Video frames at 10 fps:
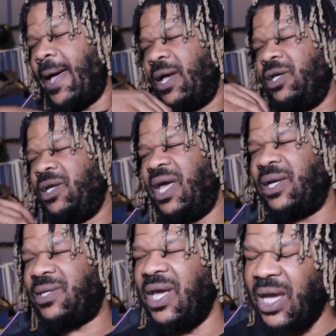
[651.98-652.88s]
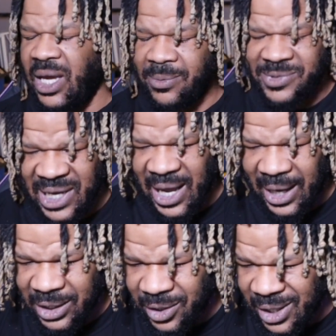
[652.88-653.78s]
you're like, damn, Zot,
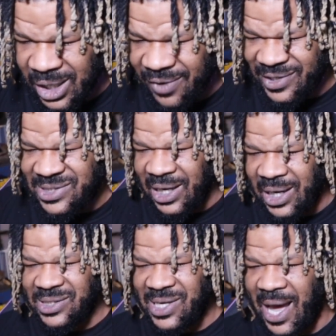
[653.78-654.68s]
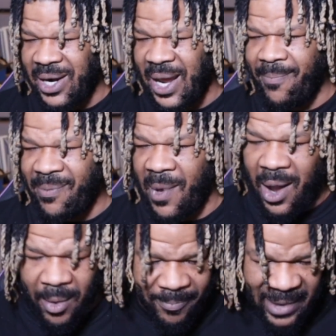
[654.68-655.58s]
you didn't even tell us how they
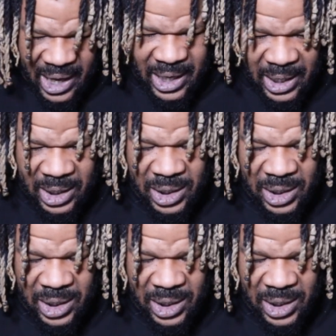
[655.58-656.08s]
made.